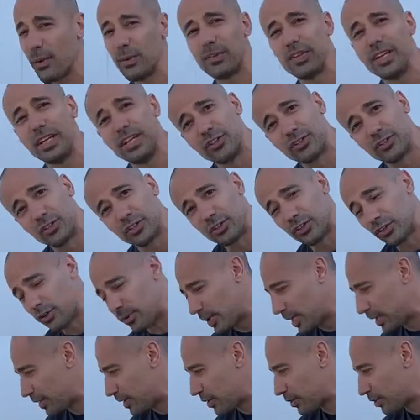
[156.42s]
injured
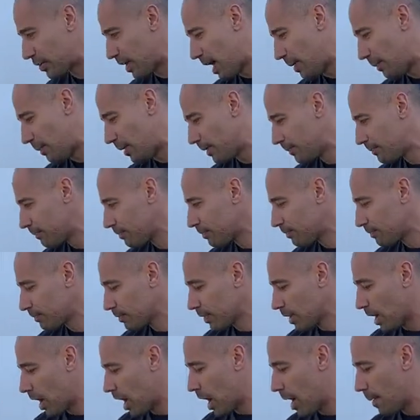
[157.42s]
during the trauma.
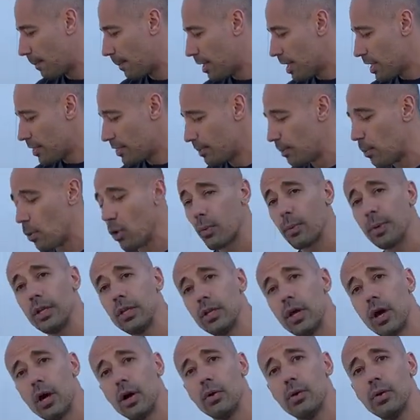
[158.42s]
The more we
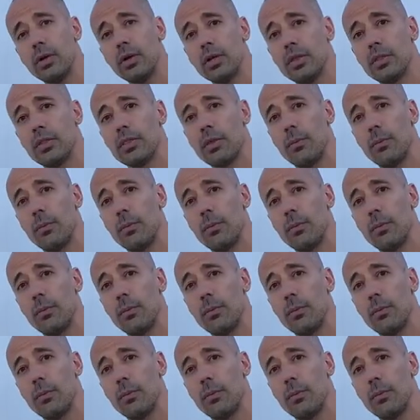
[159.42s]
know,